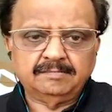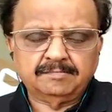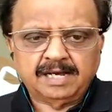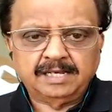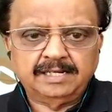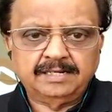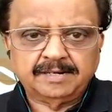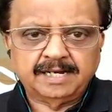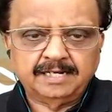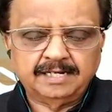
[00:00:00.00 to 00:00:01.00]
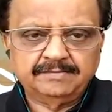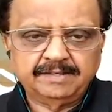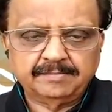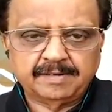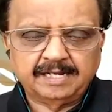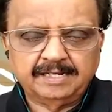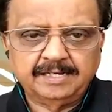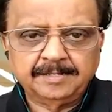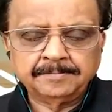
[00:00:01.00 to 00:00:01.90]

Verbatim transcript: mild, mild, very mild